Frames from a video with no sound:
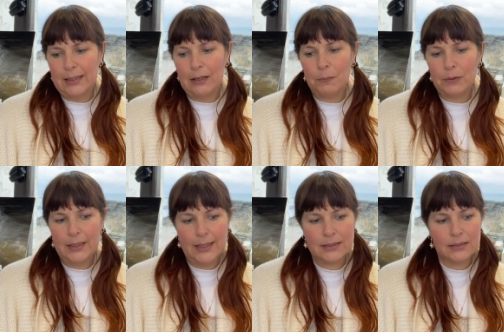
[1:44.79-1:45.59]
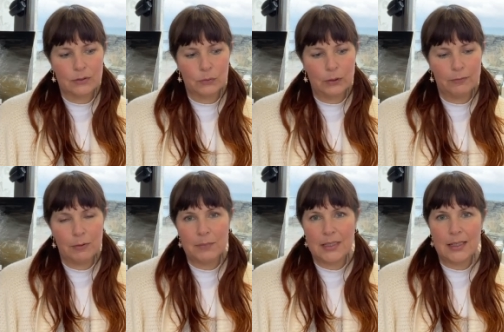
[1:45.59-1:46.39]
I will list all of the
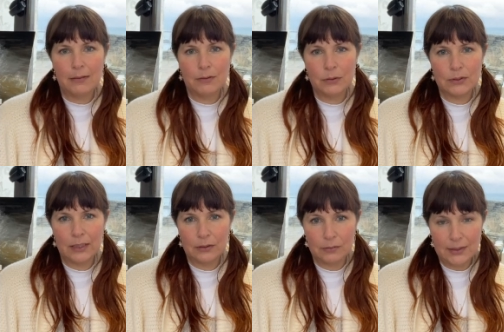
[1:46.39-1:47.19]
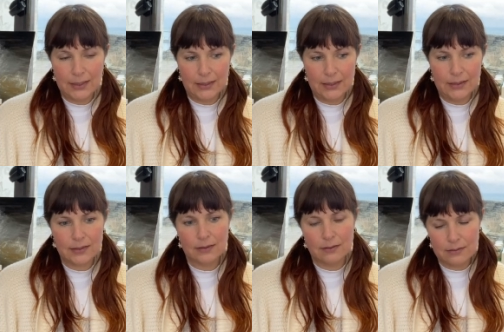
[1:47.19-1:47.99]
materials that you need
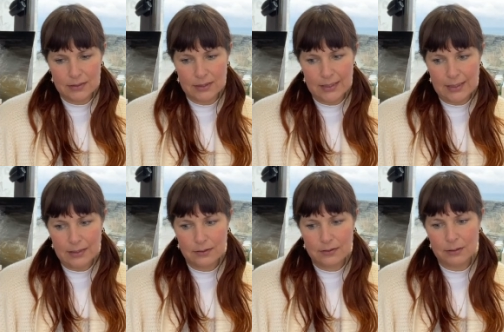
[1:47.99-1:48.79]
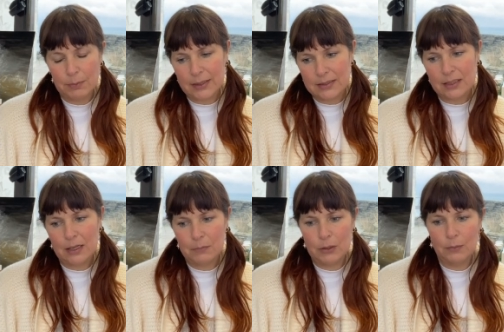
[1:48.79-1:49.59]
underneath. So by the
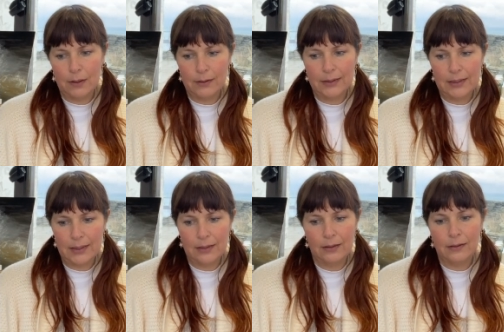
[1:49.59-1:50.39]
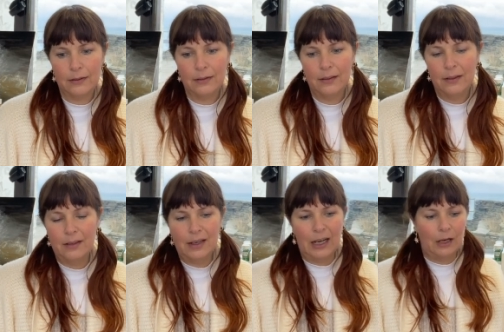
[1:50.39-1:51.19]
time you are here,
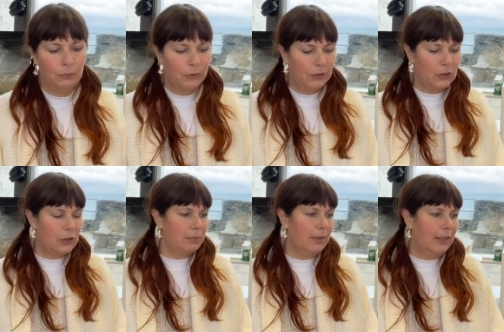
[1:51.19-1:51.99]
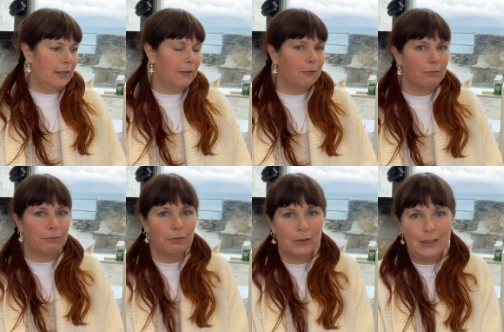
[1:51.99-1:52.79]
I want you to be
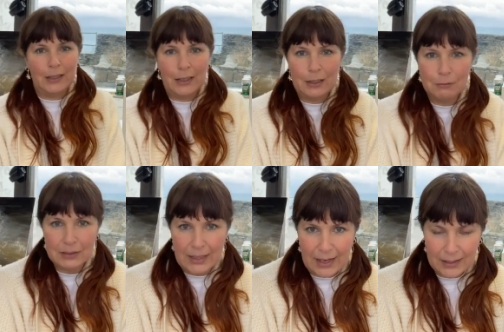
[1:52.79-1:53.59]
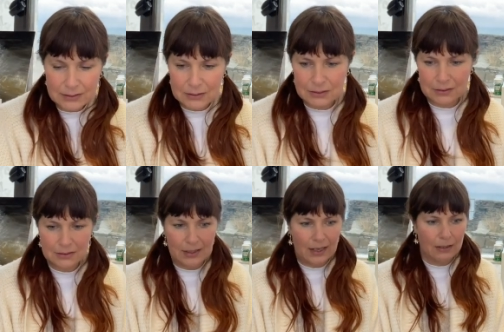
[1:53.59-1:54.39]
fully relaxed,
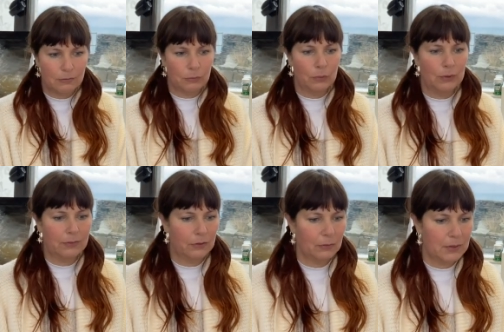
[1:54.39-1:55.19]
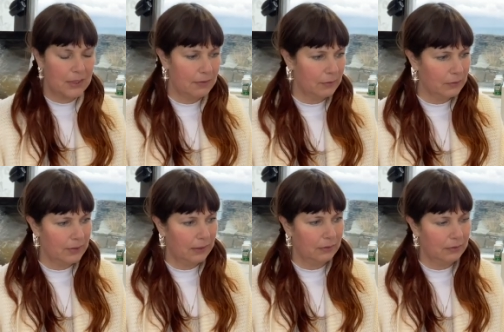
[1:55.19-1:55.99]
to have all of your materials
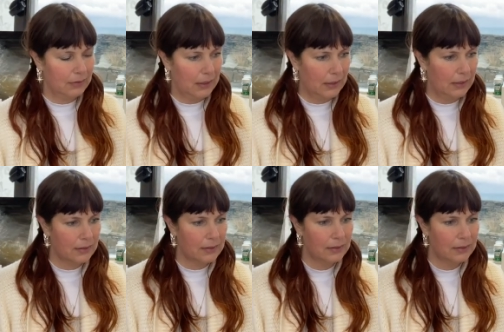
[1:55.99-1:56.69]
that you need.